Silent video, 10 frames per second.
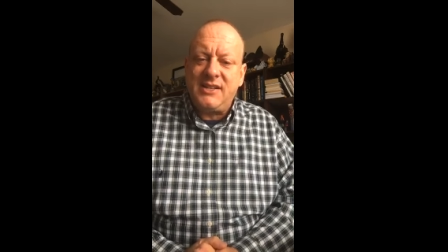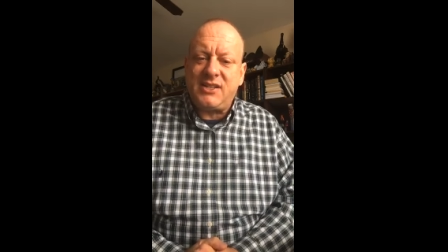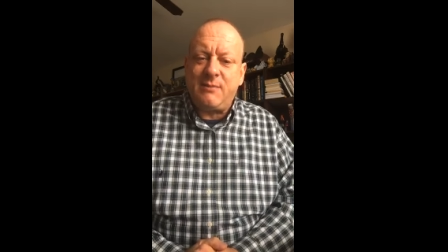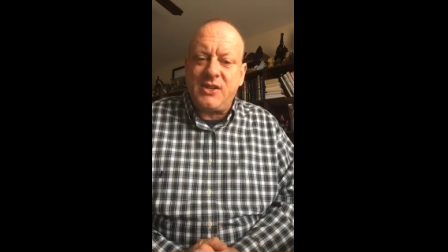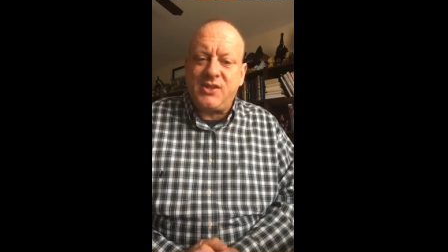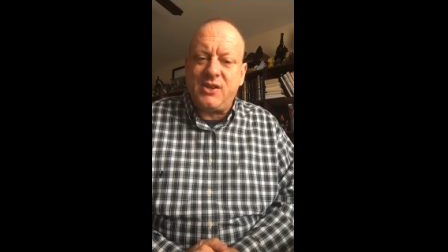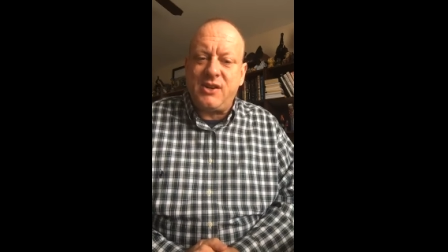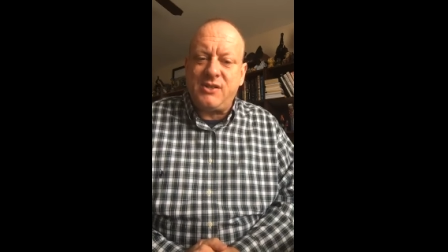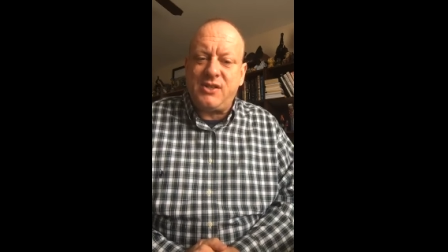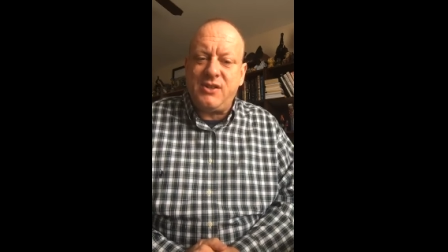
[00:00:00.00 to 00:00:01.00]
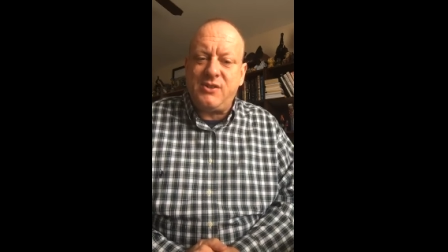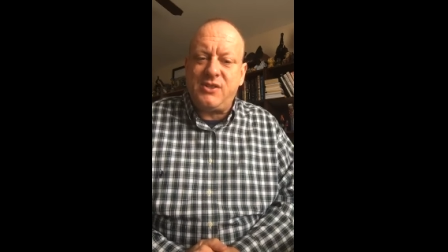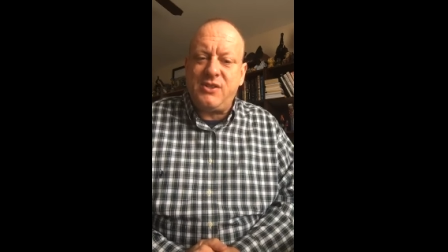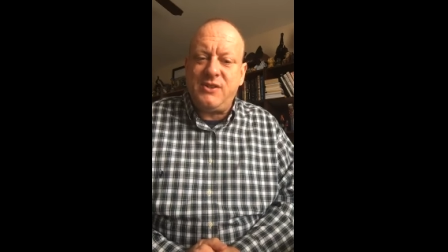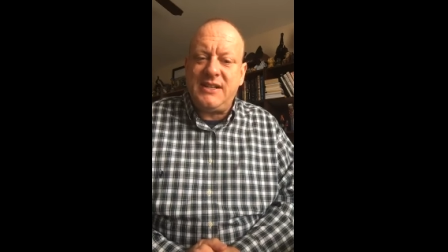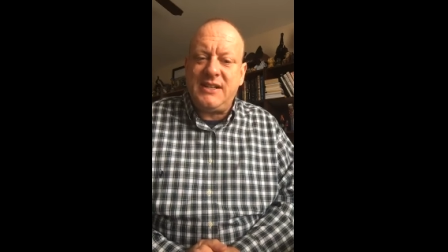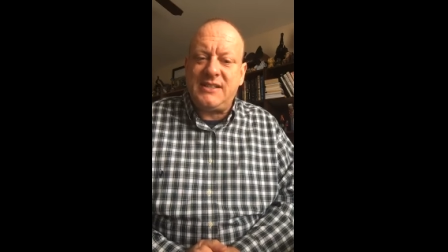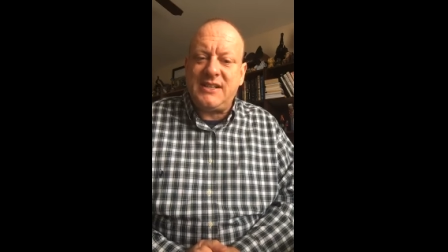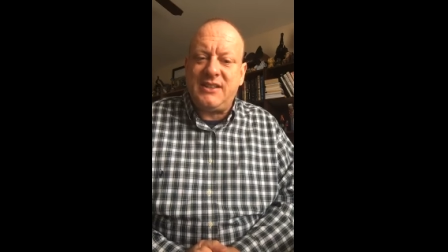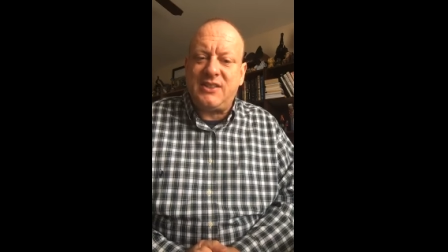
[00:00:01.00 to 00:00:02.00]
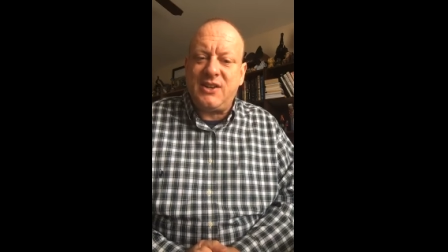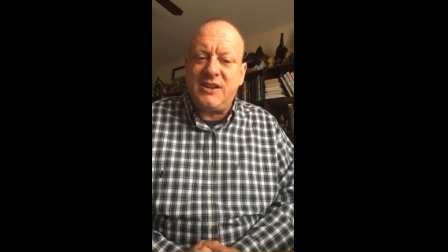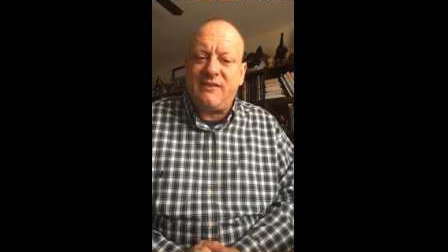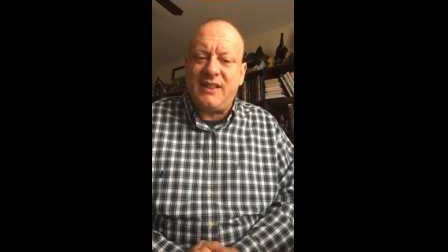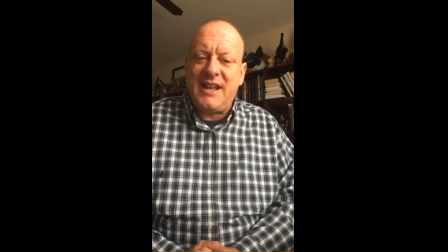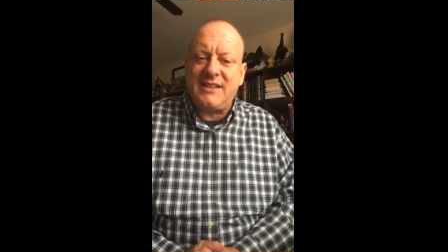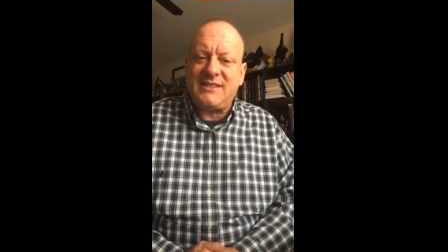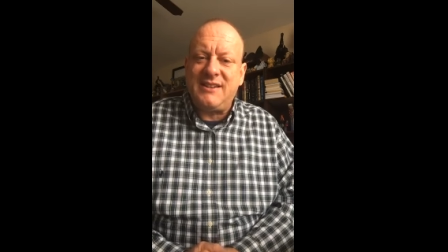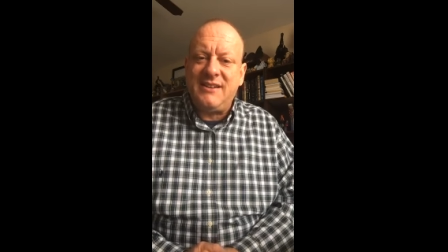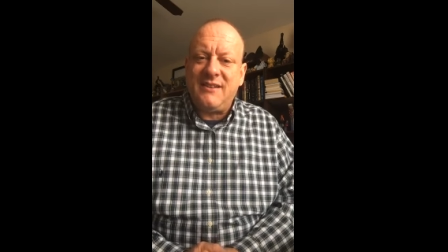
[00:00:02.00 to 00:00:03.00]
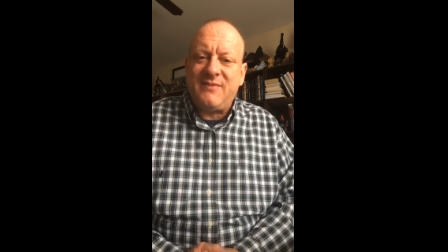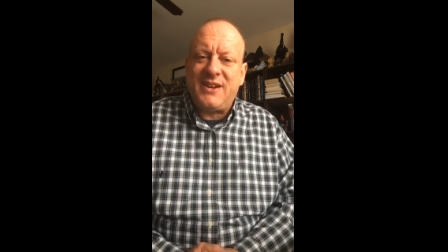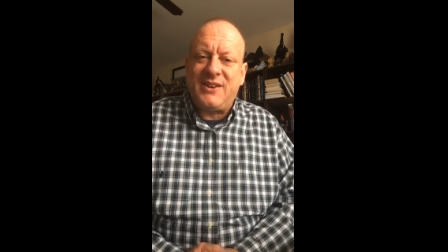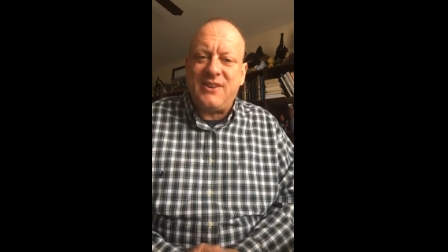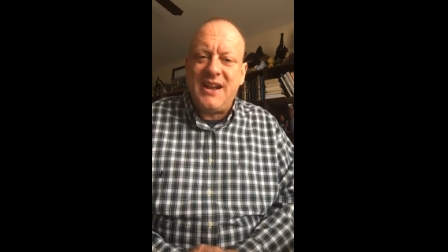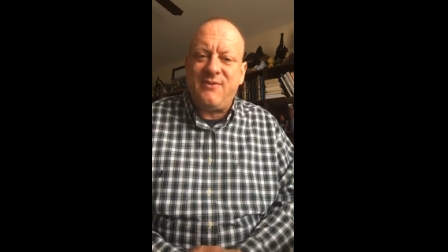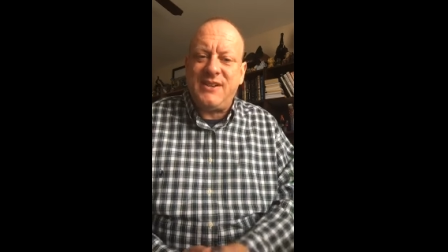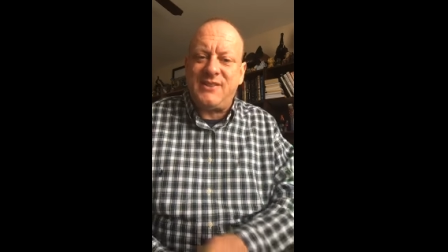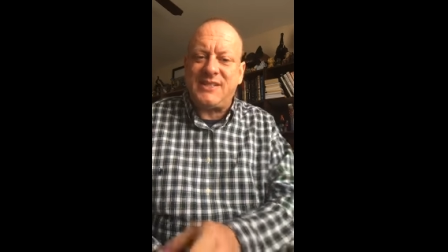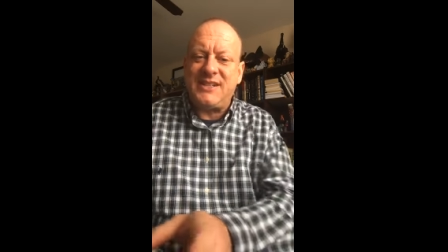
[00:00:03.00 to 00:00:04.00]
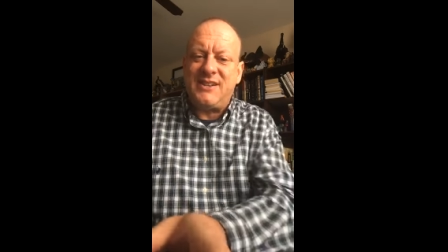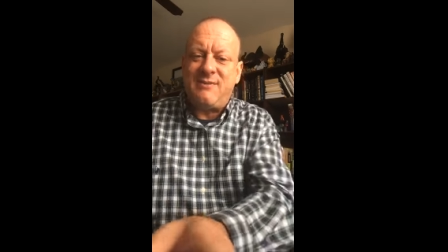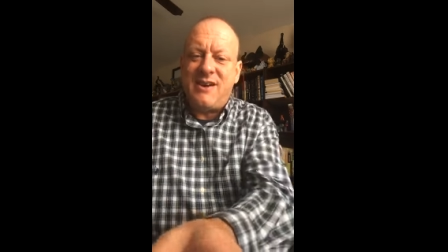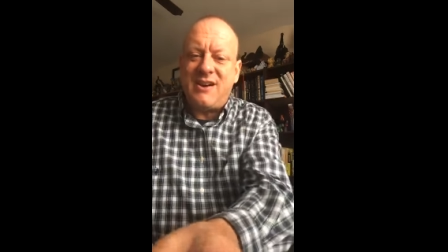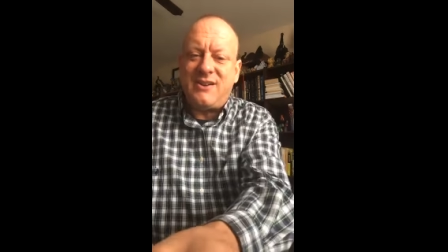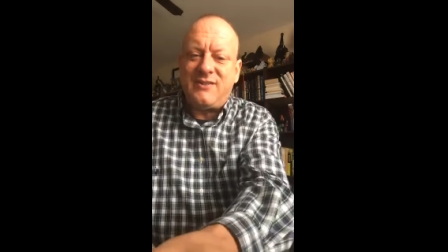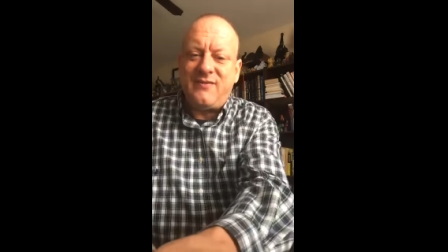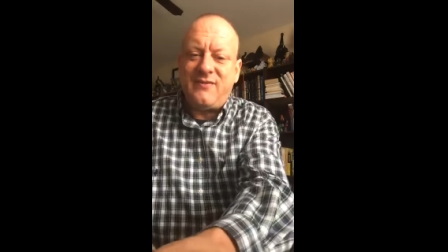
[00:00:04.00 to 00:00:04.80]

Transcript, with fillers: So be sure to tune in at 1030 for that. All right, we'll see you tomorrow.